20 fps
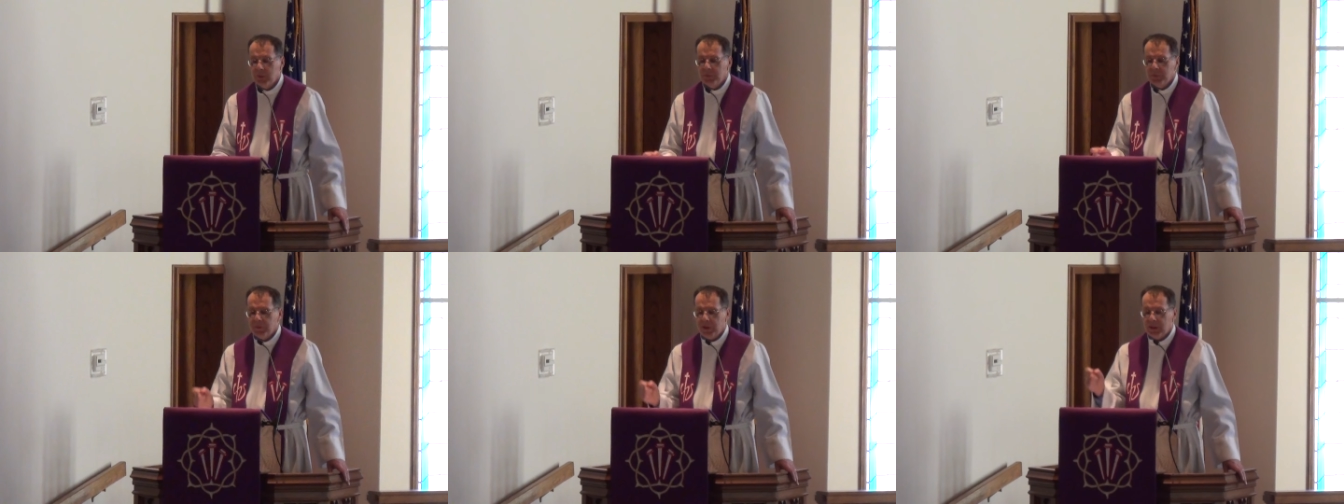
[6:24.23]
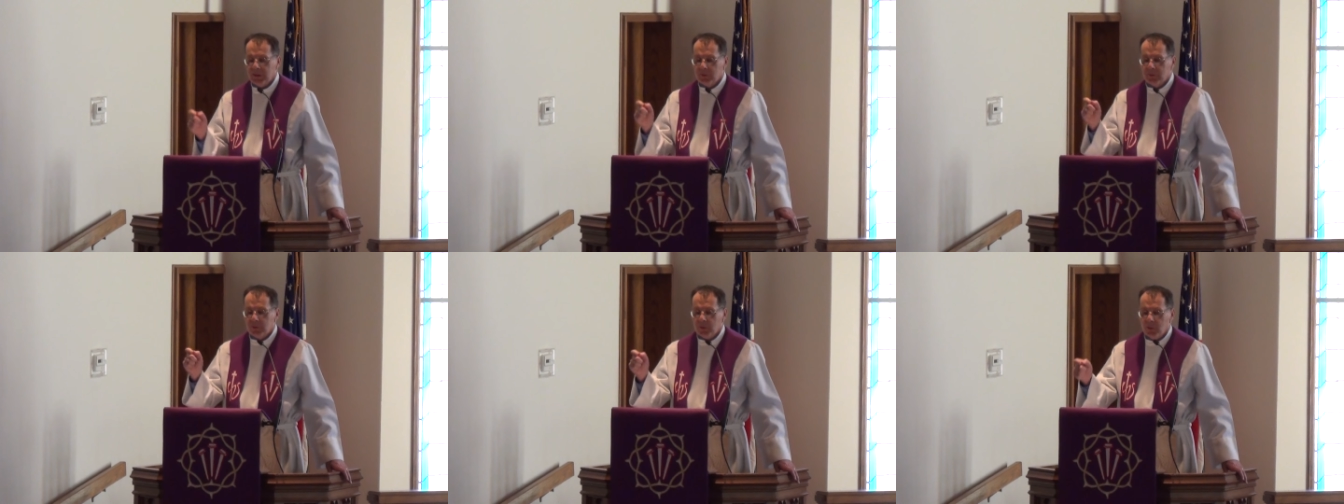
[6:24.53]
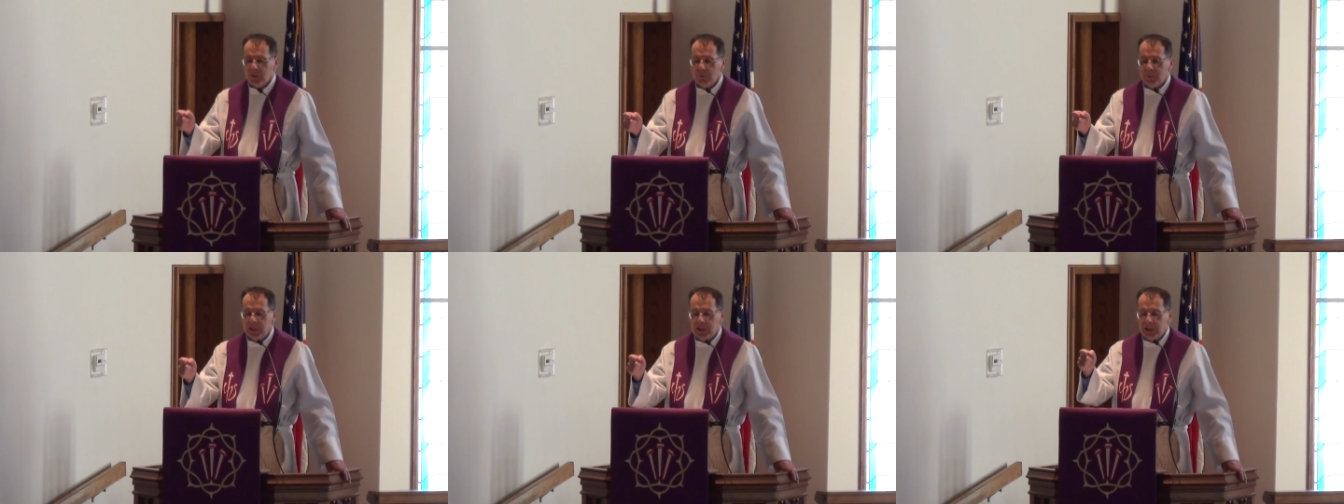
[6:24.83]
we've had
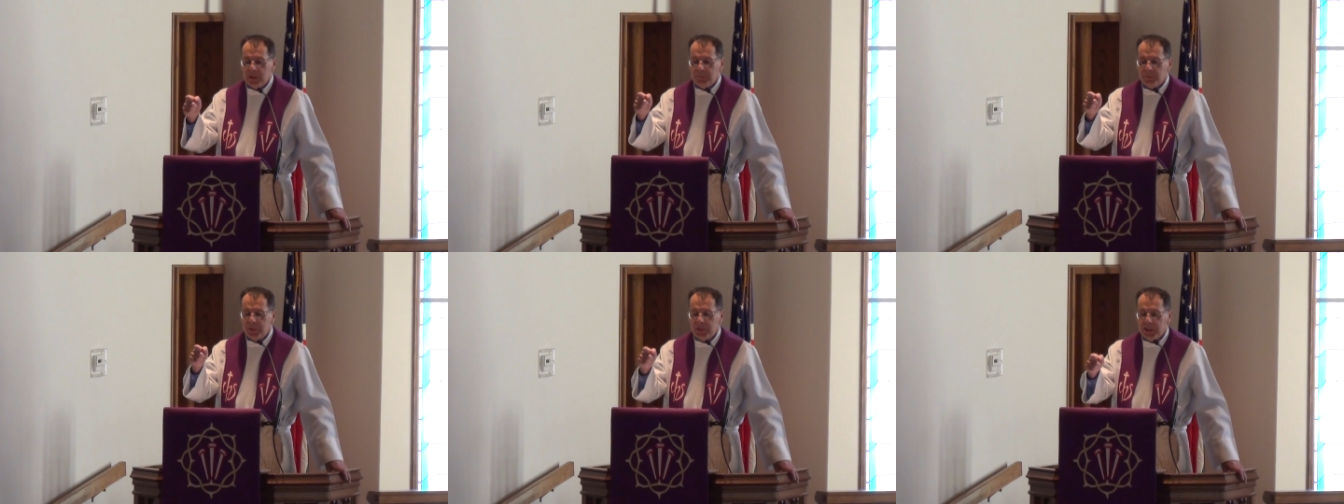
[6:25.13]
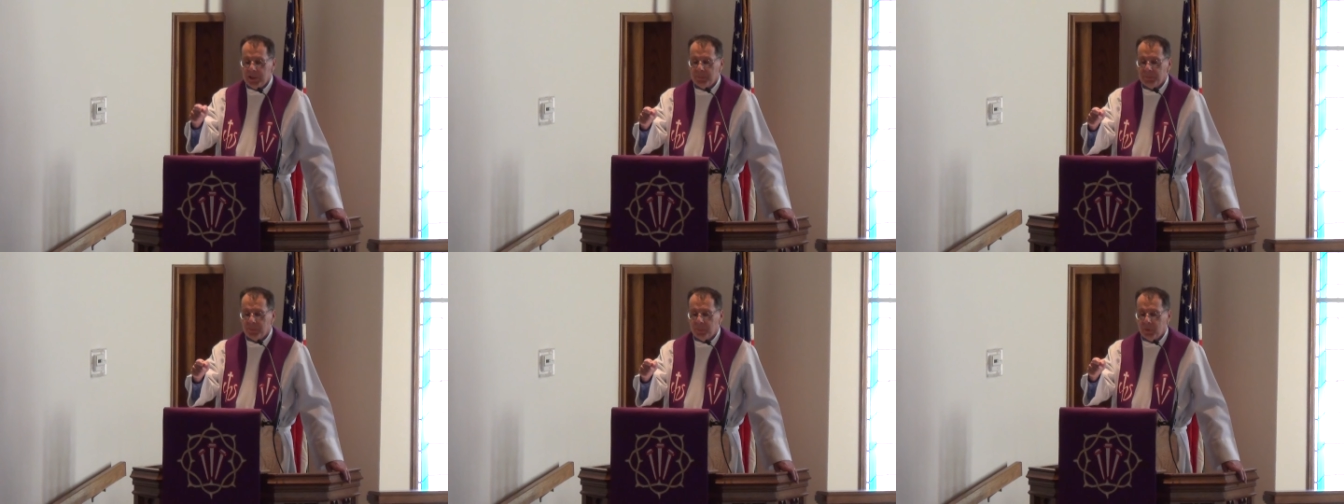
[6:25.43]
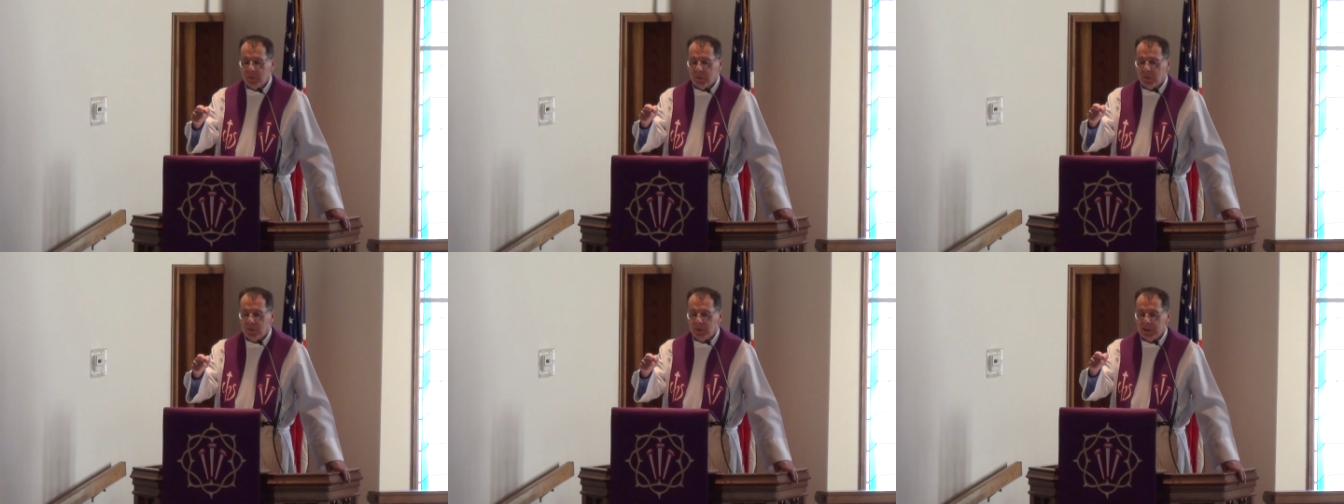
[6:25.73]
so many
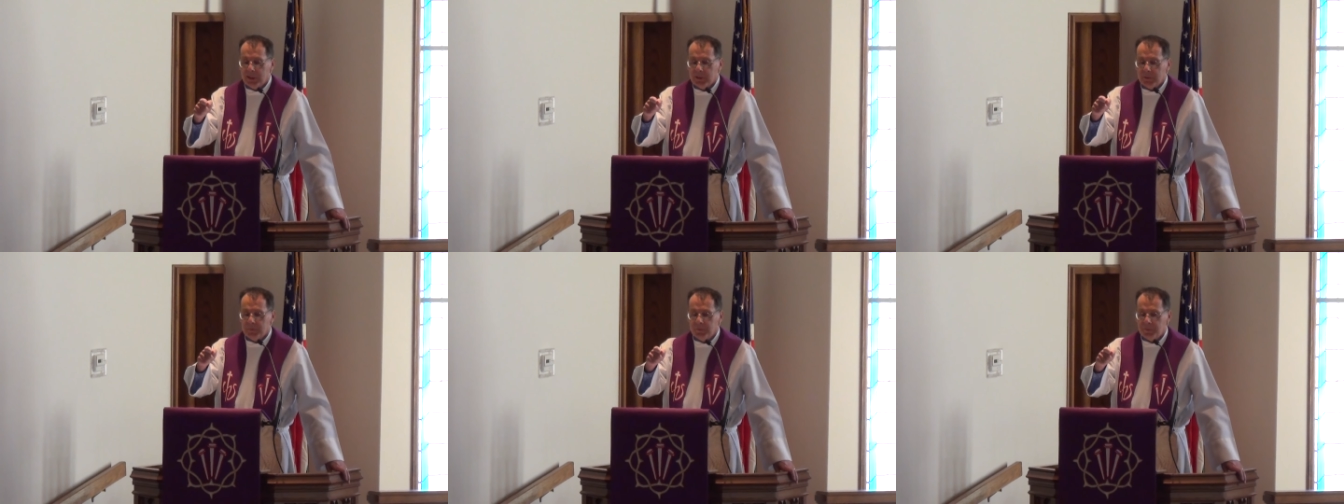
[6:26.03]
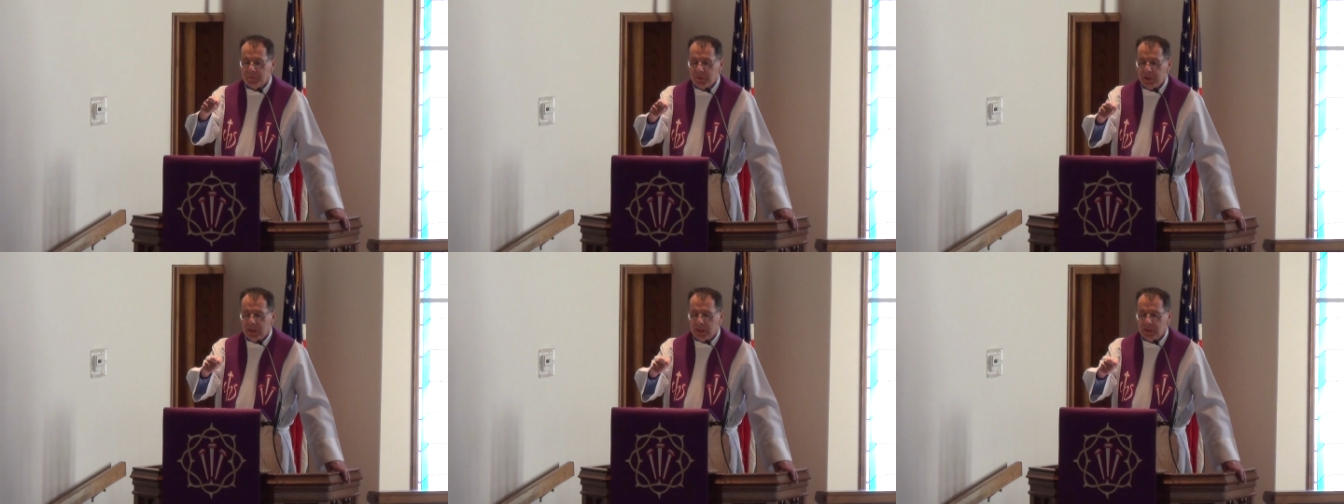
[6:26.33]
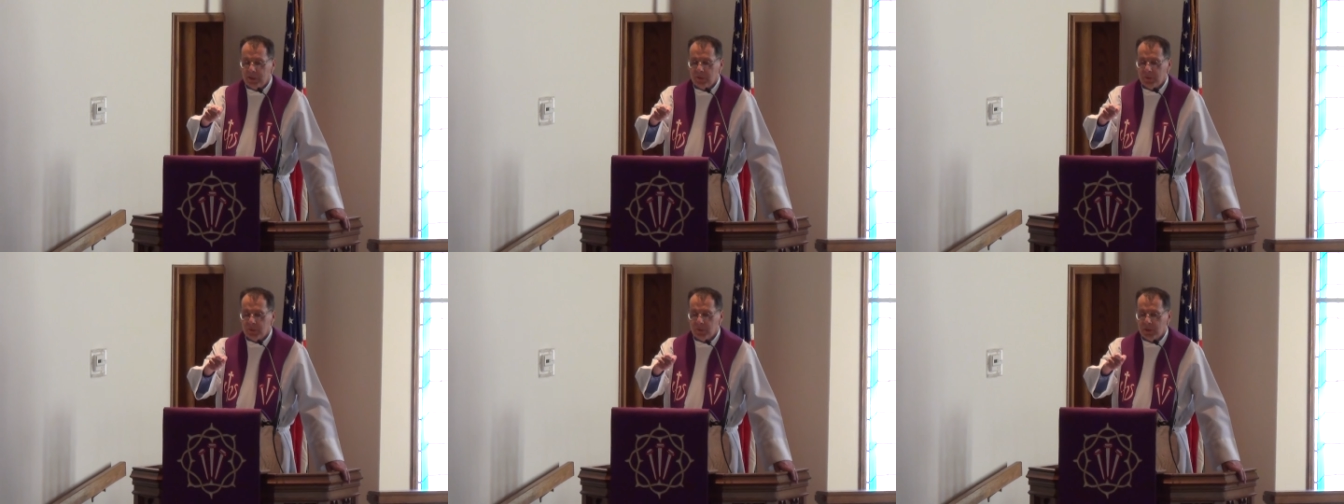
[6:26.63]
people and
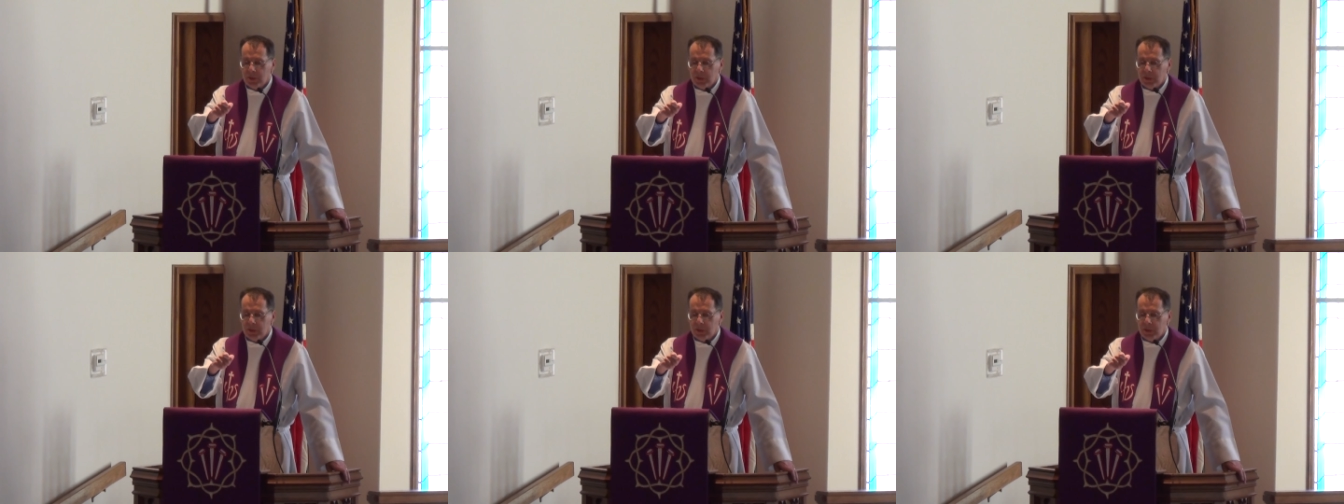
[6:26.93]
friends